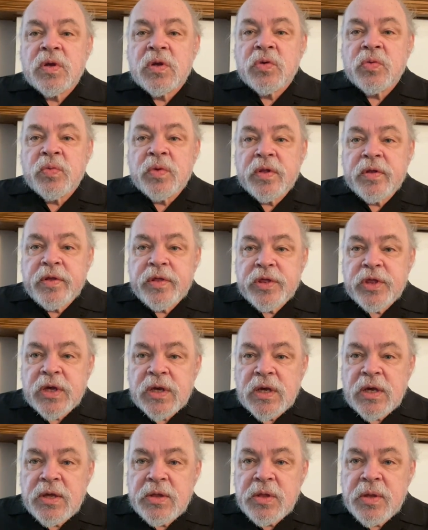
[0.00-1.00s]
really
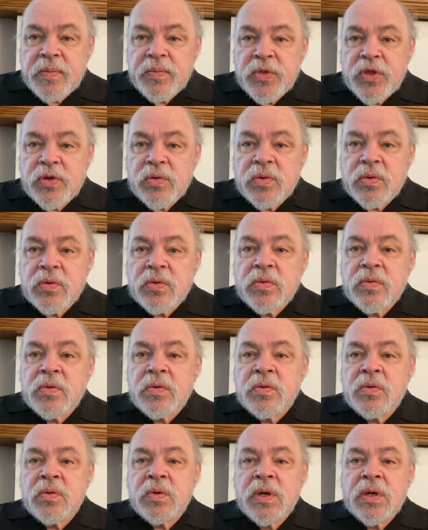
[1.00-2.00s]
thinking them
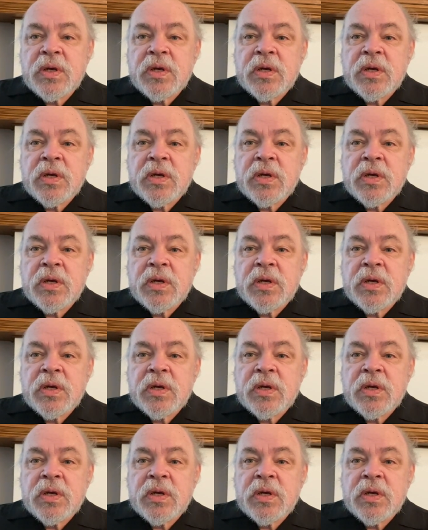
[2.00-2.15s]
through,